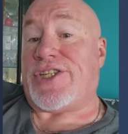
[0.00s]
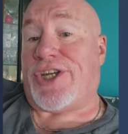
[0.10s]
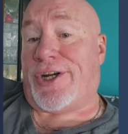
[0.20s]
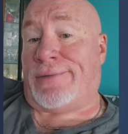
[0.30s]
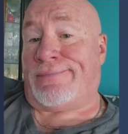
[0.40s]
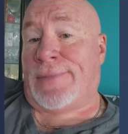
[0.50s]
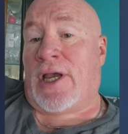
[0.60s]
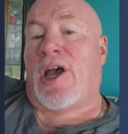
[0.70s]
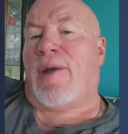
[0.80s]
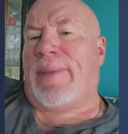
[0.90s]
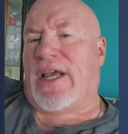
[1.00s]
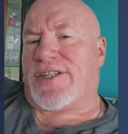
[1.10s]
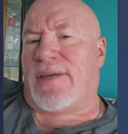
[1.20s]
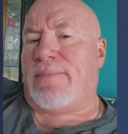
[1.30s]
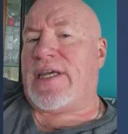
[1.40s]
easier
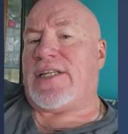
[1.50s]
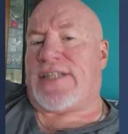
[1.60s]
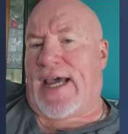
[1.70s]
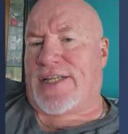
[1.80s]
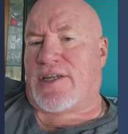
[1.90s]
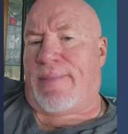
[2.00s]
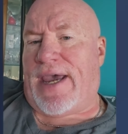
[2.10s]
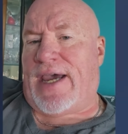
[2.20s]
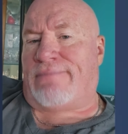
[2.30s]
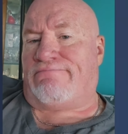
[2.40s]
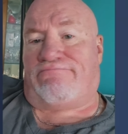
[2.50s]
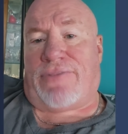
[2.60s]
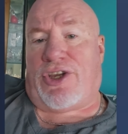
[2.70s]
because it means as a man,